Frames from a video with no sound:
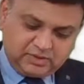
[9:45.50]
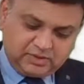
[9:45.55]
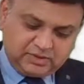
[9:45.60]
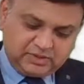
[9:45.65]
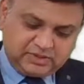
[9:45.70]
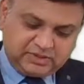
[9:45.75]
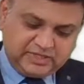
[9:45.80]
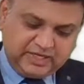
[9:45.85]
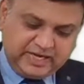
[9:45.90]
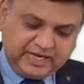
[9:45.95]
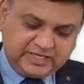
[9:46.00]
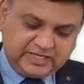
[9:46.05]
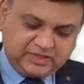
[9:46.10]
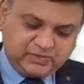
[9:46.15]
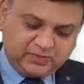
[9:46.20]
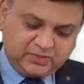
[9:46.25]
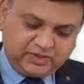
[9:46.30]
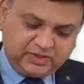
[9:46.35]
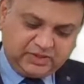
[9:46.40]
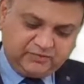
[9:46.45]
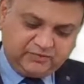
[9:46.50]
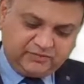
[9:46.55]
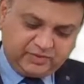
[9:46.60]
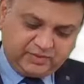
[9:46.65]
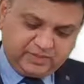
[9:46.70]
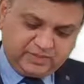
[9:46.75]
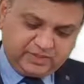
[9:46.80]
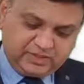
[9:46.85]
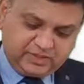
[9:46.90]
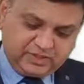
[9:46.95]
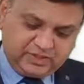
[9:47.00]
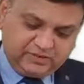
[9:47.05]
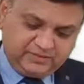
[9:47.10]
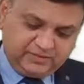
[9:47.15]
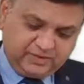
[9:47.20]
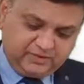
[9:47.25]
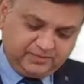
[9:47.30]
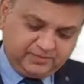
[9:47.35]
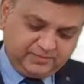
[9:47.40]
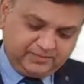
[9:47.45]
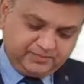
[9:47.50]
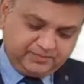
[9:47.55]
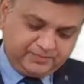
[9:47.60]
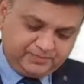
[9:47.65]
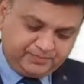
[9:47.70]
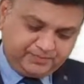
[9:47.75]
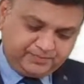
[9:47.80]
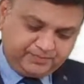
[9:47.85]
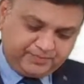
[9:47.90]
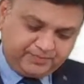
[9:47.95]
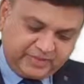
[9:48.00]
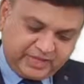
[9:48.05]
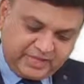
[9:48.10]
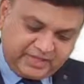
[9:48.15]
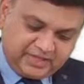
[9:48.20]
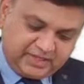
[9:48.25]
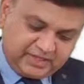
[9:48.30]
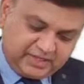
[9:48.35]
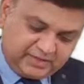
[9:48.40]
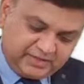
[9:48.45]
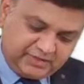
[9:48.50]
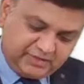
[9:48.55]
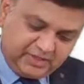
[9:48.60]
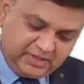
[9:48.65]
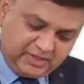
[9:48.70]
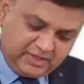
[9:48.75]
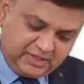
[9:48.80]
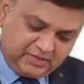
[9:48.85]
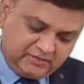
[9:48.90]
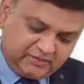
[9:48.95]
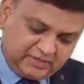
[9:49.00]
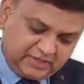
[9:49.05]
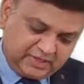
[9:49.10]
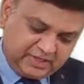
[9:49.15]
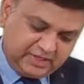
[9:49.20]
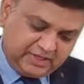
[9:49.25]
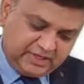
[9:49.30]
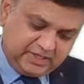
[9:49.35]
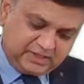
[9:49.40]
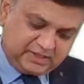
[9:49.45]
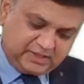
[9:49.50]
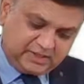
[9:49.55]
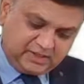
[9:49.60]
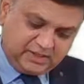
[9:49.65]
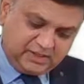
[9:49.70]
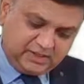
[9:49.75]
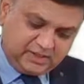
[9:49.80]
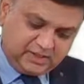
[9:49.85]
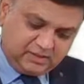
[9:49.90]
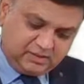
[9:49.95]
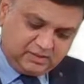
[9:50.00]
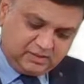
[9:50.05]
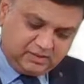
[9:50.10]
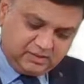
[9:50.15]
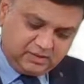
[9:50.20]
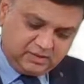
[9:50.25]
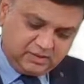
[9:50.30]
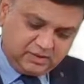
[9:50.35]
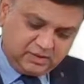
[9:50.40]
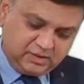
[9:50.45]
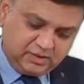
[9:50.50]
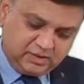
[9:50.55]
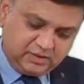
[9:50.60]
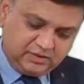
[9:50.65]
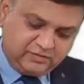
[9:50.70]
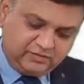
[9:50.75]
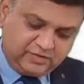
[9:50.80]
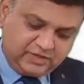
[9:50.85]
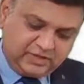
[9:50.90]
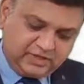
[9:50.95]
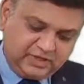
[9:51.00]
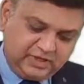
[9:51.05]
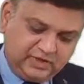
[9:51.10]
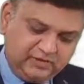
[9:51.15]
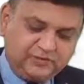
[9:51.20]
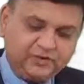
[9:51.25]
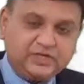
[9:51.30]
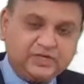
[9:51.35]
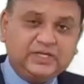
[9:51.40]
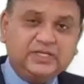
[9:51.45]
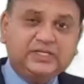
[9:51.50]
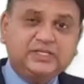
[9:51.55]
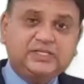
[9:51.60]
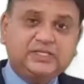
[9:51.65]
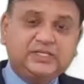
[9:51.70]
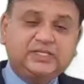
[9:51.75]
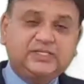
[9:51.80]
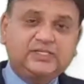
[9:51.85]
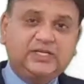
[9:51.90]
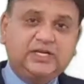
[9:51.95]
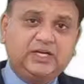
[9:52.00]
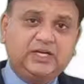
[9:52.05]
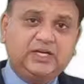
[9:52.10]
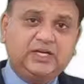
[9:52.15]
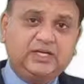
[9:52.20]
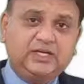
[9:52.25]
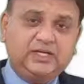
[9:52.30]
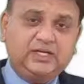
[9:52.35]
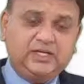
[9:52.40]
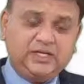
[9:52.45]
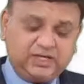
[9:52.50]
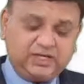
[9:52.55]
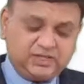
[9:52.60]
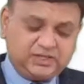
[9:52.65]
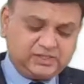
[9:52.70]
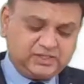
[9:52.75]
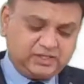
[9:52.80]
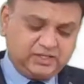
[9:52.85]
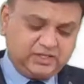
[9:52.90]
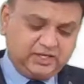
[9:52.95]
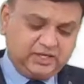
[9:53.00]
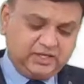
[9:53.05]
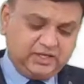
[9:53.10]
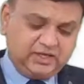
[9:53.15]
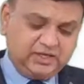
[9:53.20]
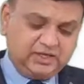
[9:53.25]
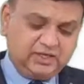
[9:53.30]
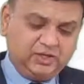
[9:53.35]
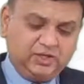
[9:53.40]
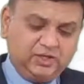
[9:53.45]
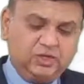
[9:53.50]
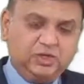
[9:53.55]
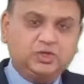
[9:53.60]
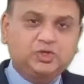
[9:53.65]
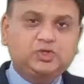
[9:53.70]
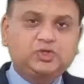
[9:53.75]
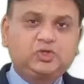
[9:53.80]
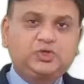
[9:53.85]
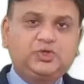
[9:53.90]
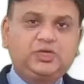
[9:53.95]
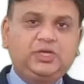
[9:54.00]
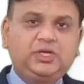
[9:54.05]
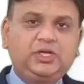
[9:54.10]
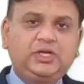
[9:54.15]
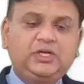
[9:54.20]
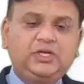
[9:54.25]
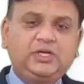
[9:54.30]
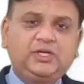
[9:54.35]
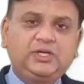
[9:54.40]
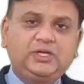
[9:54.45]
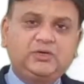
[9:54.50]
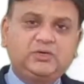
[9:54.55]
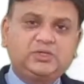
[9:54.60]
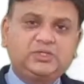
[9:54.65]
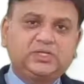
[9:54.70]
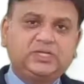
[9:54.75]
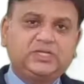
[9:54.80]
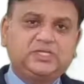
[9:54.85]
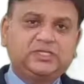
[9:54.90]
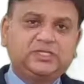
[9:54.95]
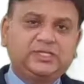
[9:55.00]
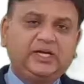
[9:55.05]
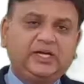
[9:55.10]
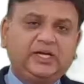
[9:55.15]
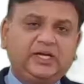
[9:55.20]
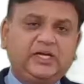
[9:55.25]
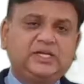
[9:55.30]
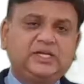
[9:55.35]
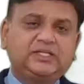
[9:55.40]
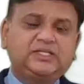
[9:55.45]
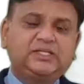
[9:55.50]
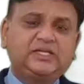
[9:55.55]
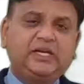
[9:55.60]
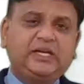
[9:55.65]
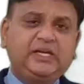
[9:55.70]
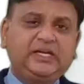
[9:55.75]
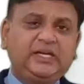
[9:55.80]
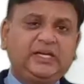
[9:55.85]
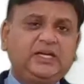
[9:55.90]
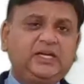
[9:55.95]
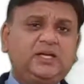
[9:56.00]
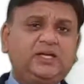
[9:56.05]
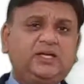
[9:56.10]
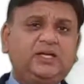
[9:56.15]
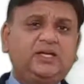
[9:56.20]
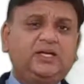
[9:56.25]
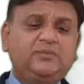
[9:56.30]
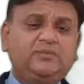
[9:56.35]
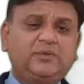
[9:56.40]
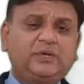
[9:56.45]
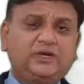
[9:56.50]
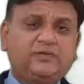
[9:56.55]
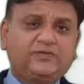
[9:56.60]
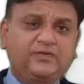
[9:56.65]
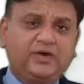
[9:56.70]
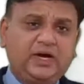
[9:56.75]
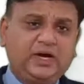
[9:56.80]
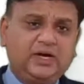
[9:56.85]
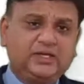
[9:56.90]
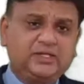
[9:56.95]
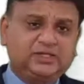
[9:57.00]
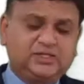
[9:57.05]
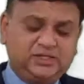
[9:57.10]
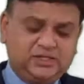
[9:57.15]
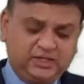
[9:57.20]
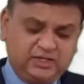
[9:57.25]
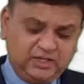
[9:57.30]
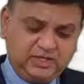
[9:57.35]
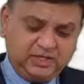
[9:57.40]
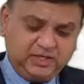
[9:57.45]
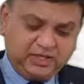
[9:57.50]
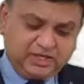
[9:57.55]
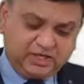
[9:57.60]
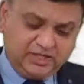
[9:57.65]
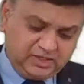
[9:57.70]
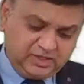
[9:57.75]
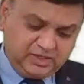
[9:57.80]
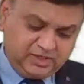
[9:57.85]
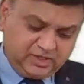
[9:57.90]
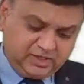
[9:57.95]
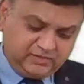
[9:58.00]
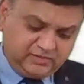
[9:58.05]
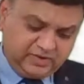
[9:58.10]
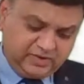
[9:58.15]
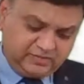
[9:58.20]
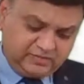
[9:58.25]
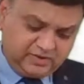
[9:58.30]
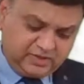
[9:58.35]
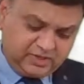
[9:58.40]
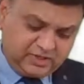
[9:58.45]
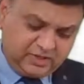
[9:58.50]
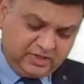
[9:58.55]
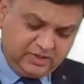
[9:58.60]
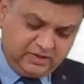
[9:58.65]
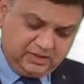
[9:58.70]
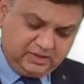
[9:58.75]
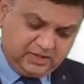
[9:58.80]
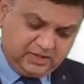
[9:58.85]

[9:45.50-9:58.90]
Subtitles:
See, as per the information given, there are 300 working days in a year, working for 6 hours a day. So 300 into 6, it is 1800 number of hours in a year we are working.